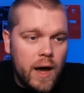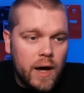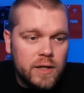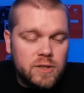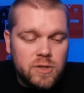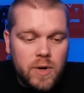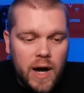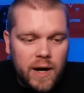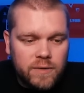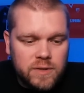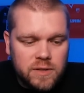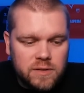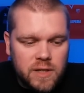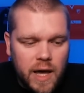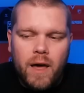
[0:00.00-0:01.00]
I do have to
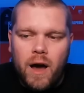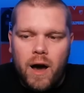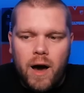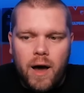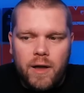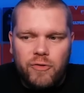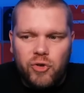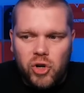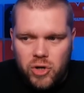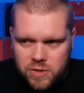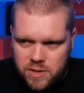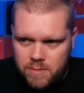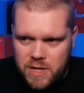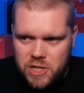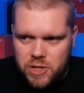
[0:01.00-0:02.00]
say, I forgot
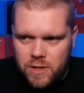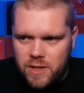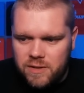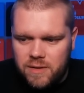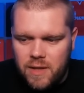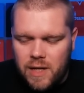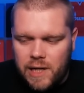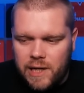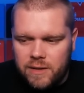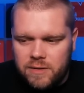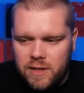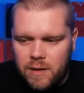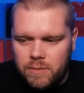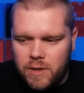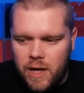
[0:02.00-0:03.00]
to mention this in the last
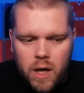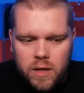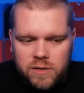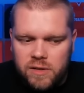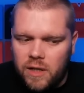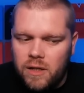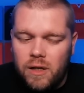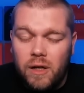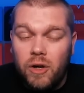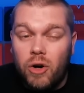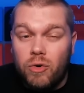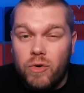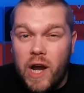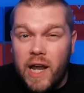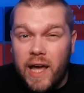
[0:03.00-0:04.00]
update. Sunderland
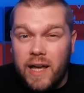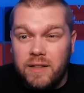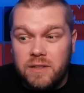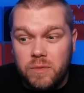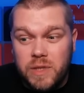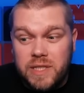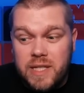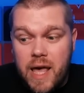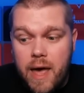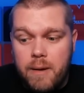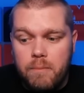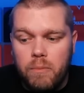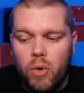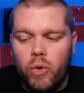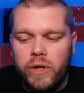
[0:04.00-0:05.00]
got relegated with
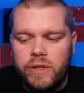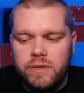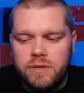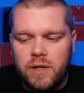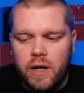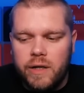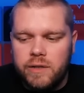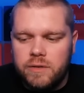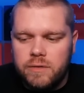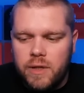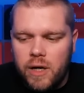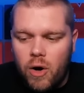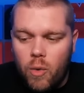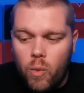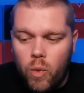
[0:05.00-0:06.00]
10 points, guys. They
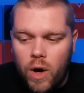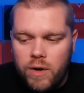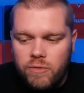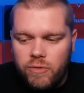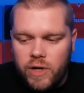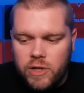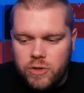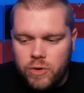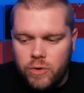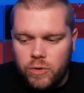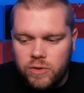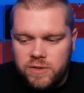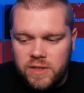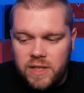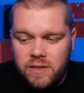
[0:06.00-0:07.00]
got 1 victory all
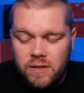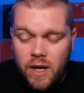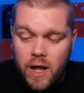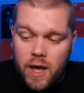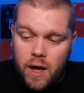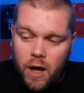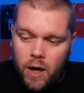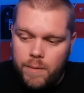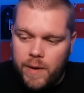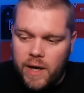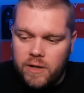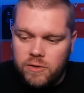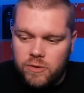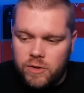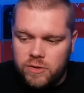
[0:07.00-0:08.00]
season at home
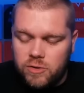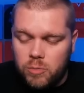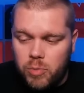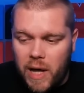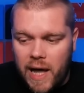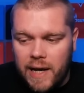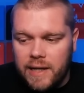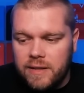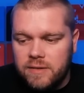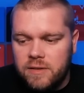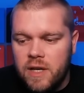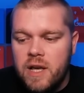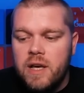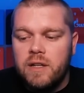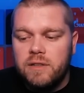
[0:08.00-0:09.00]
against Crystal Palace,
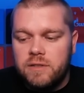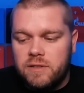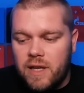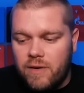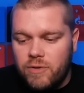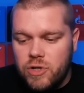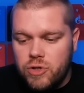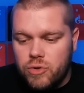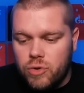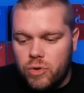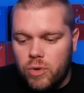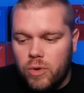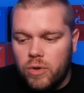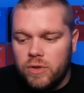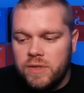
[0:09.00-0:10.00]
7
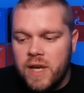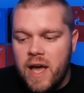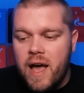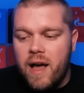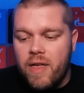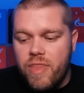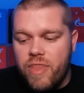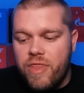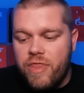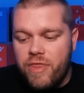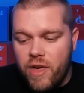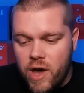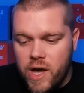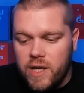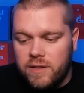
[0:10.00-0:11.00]
draws and
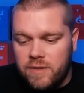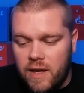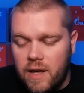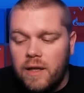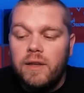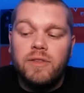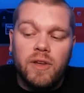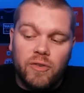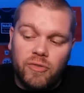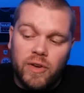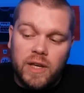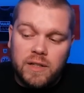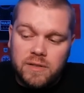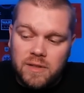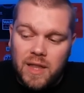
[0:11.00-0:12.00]
30
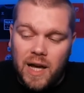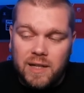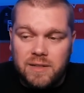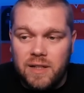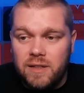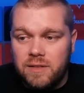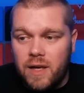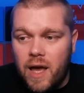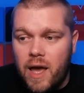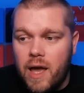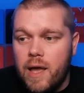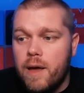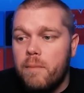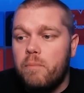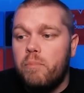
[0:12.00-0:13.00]
defeats. That is
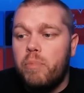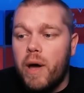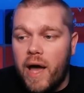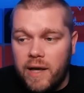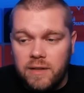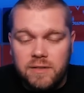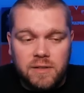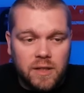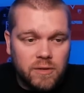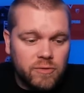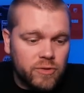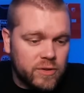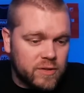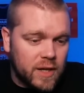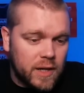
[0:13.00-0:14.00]
a pasting
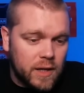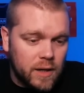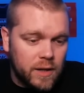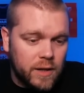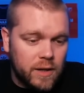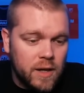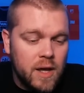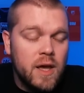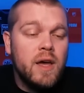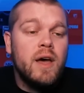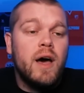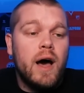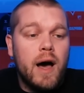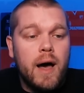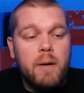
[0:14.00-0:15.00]
for Sunderland.
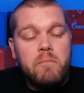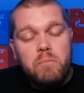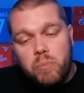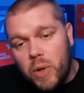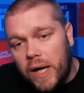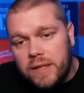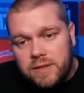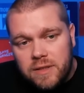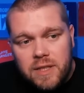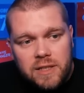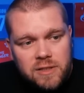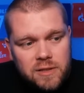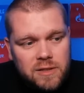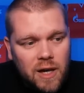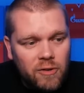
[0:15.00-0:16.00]
But
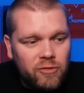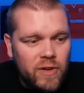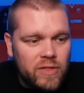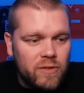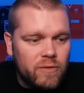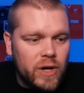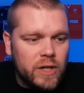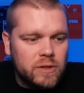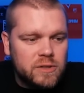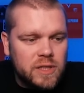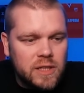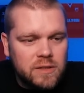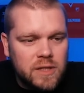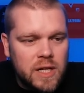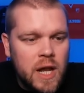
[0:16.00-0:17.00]
this is our 5th and final
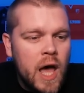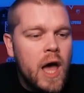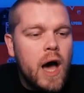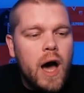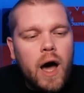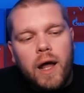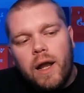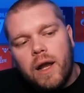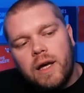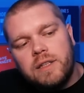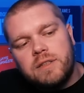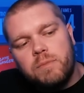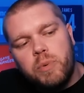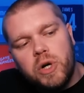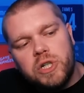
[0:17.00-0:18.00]
season. I'd like
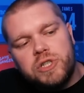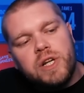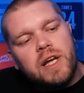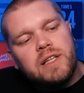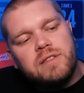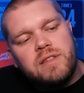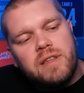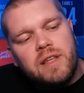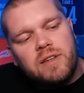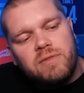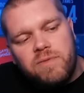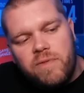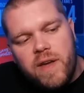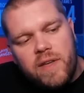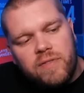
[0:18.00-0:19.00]
to push into this
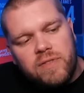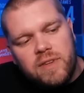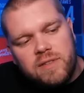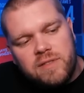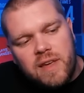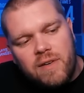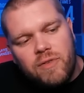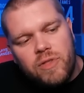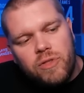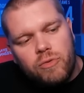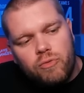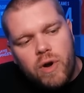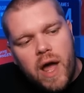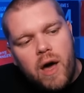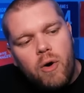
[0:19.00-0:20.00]
5th to
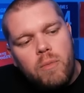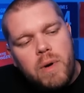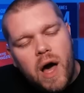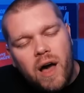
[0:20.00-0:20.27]
7th realm.